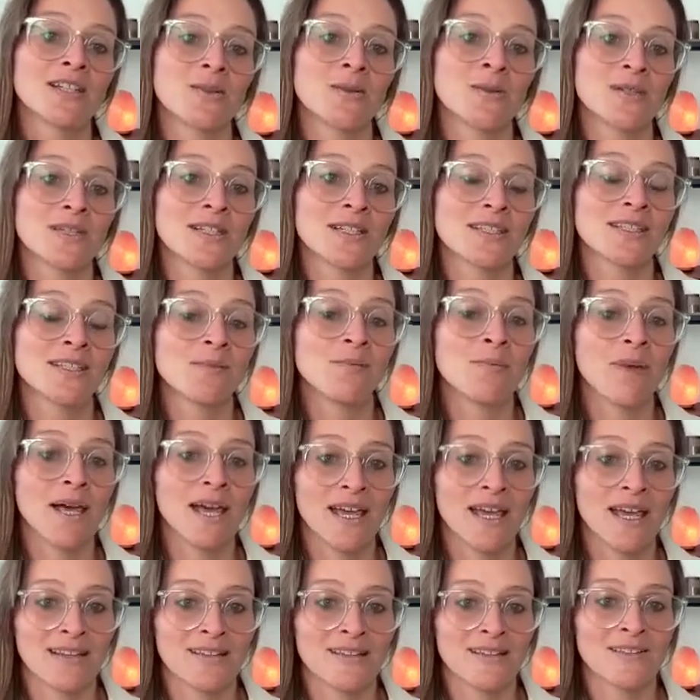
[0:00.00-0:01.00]
So it just
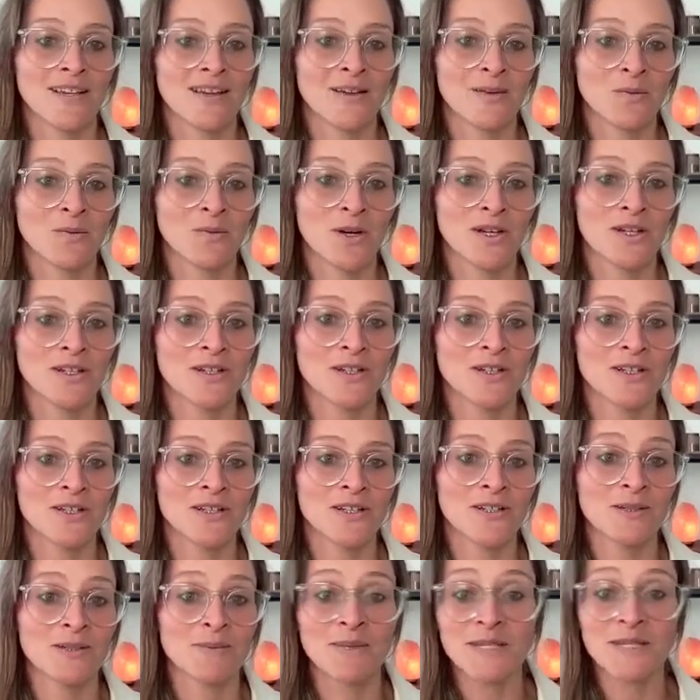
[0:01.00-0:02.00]
depends on what
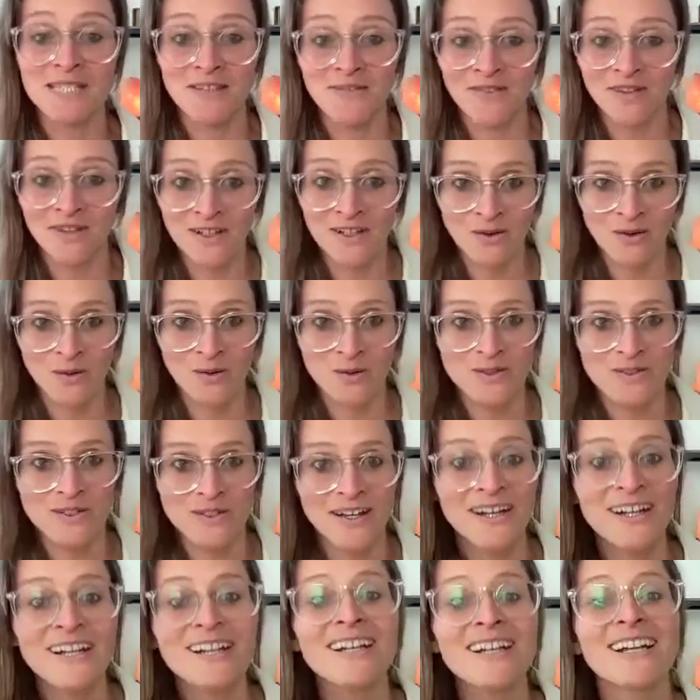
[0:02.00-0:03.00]
your specific goals
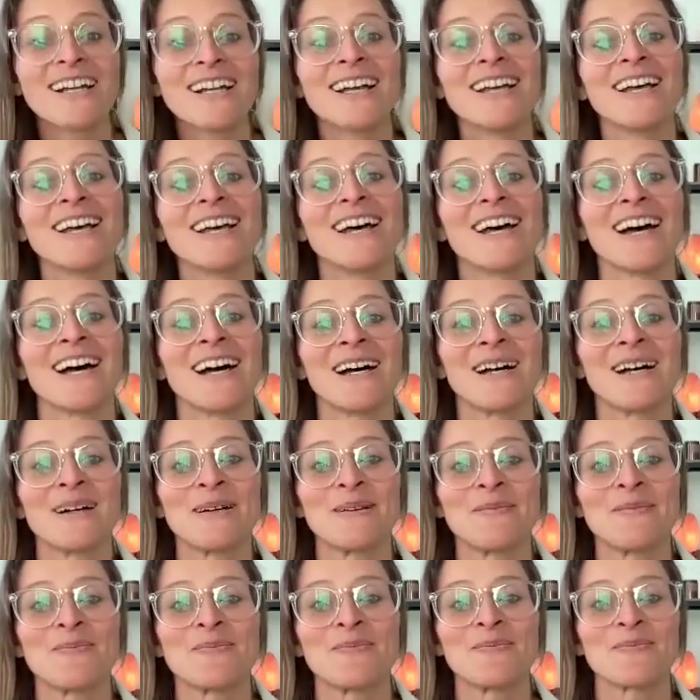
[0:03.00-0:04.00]
are.
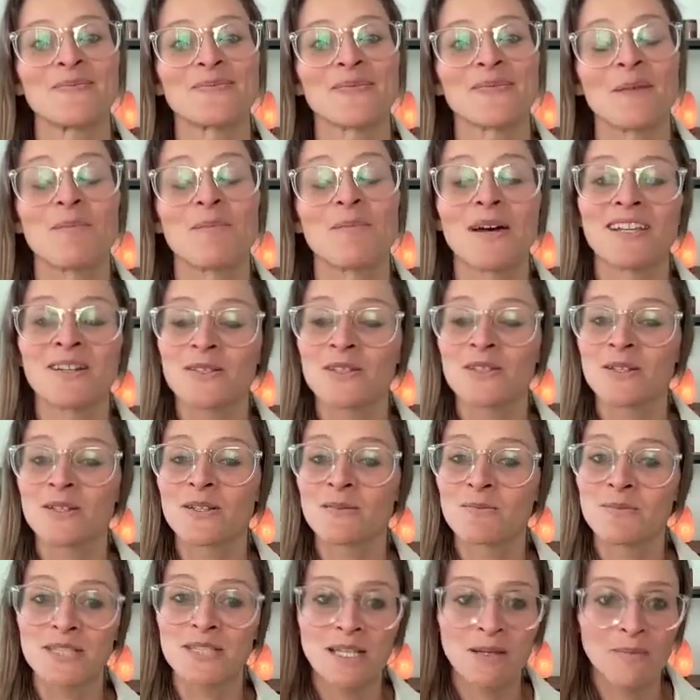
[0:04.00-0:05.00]

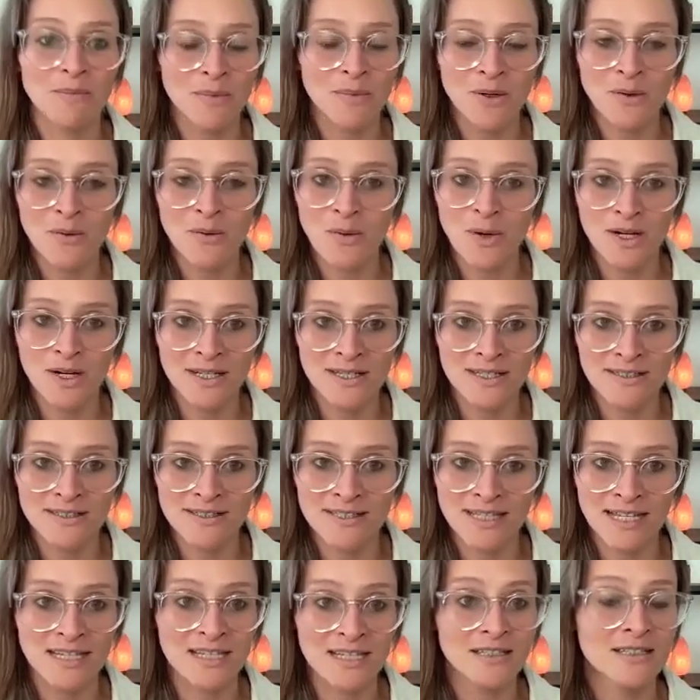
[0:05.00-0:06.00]
But some simple
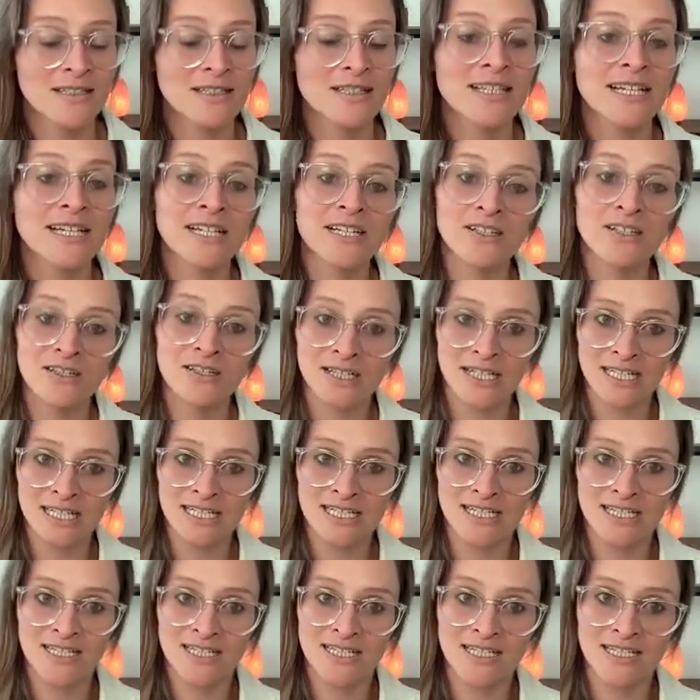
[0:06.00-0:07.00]
ones like
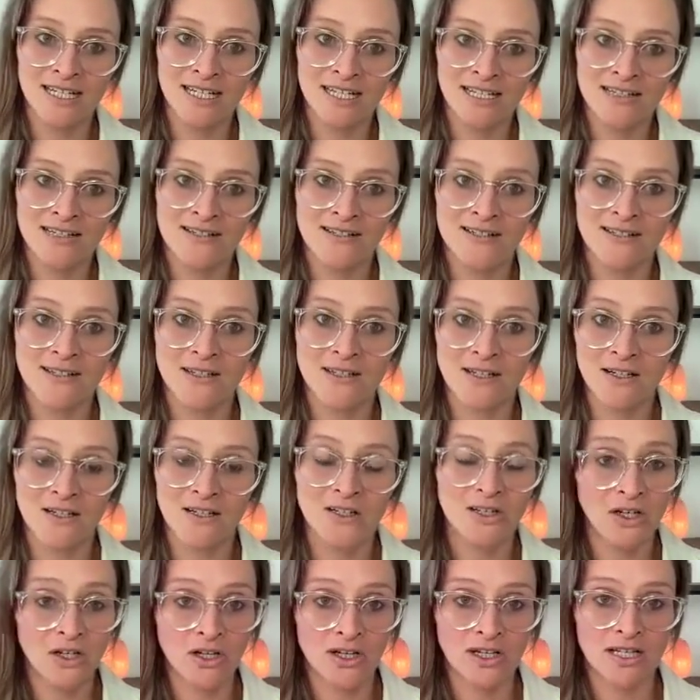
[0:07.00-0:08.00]
licorice is
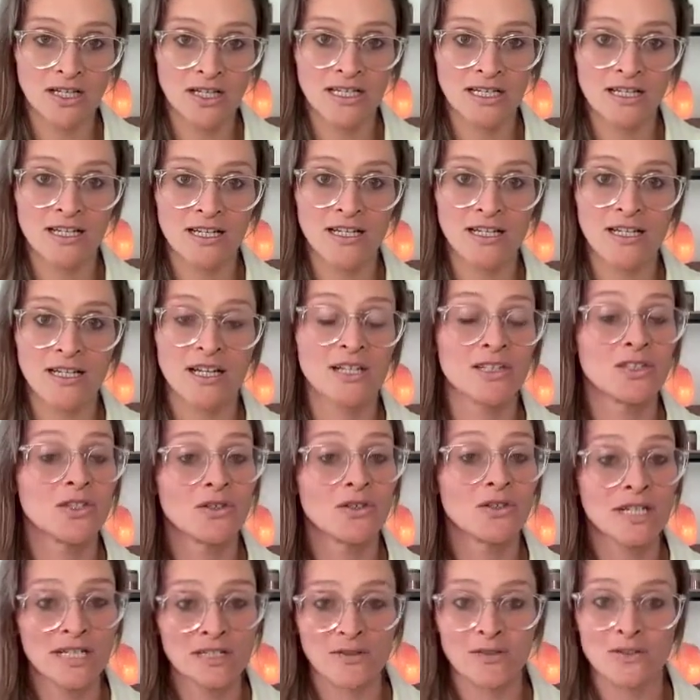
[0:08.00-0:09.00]
a good
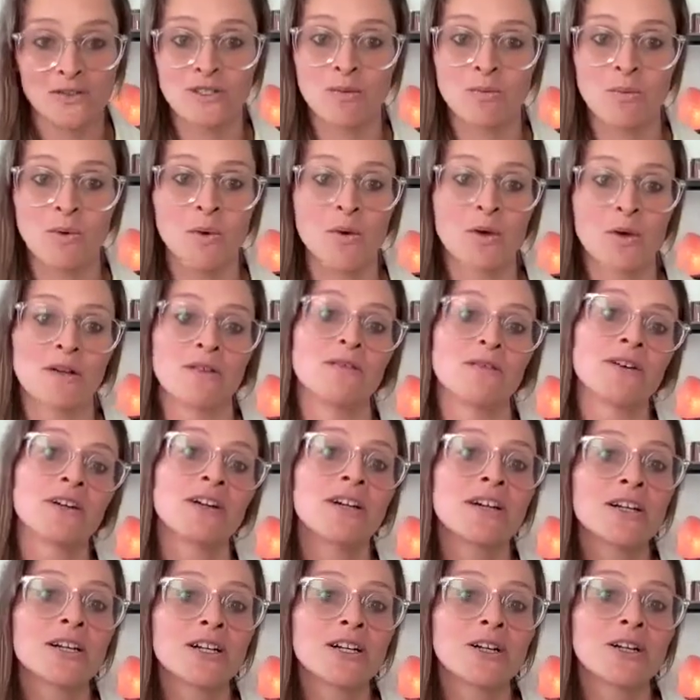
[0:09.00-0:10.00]
adrenal supportive
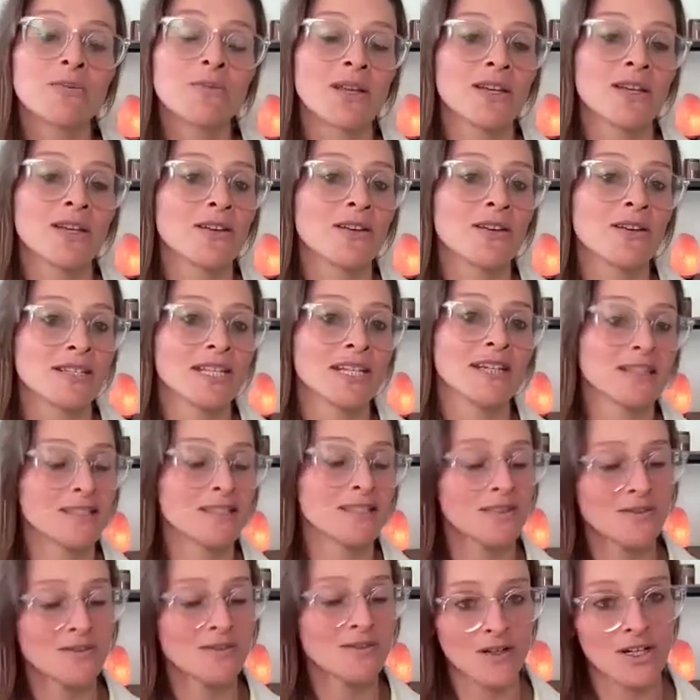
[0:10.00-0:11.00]
herb that you can
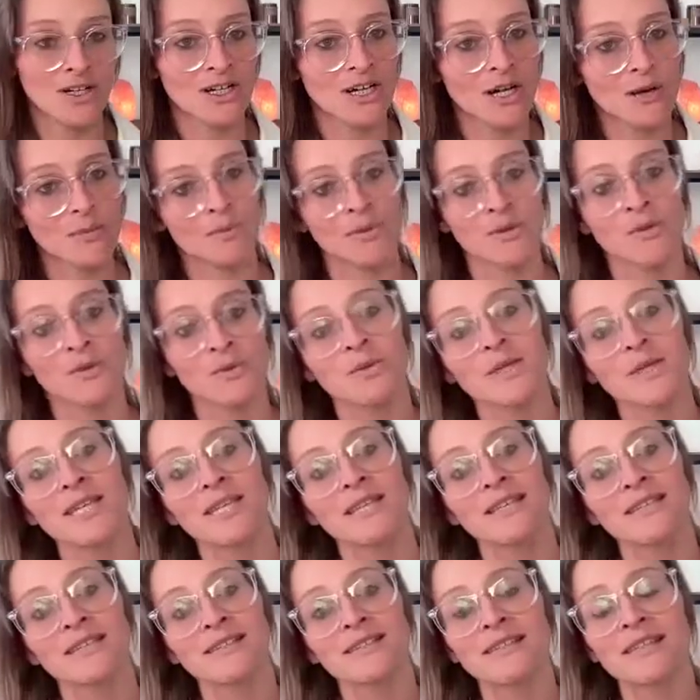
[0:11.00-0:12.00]
take just for a couple of
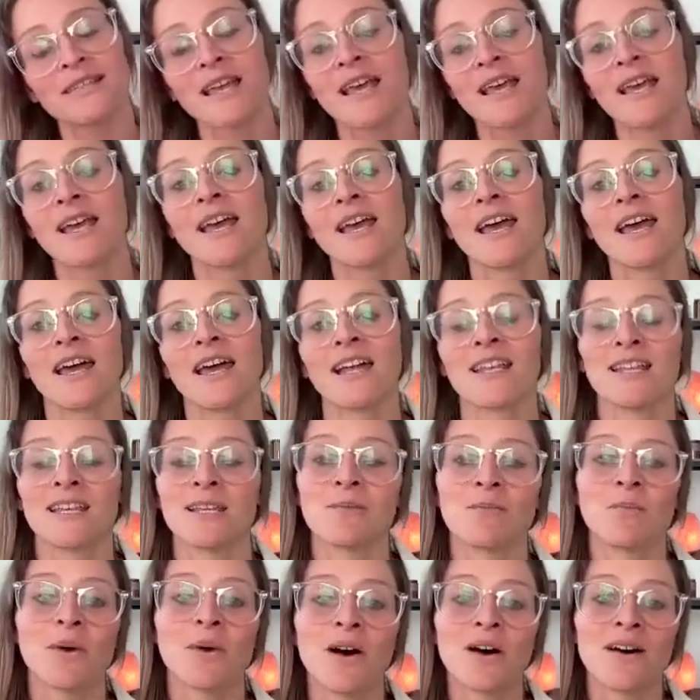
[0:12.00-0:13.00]
weeks and
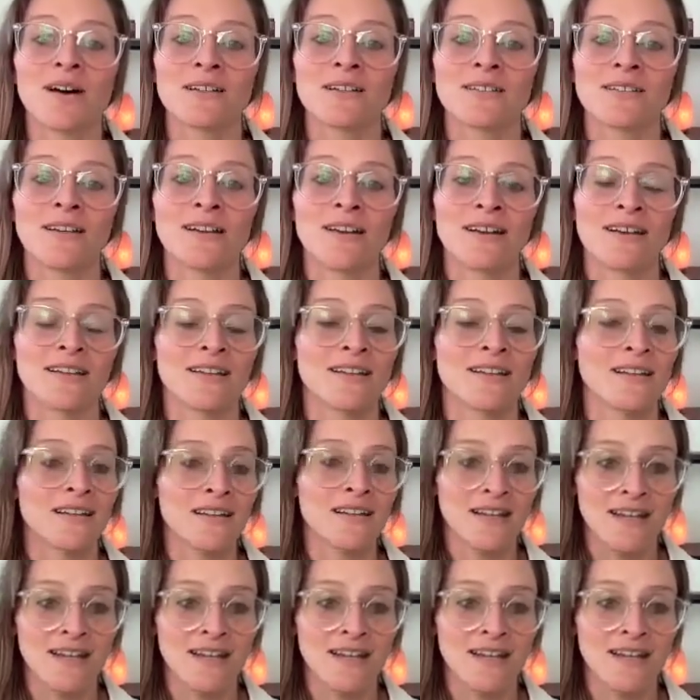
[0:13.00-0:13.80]
then pause on.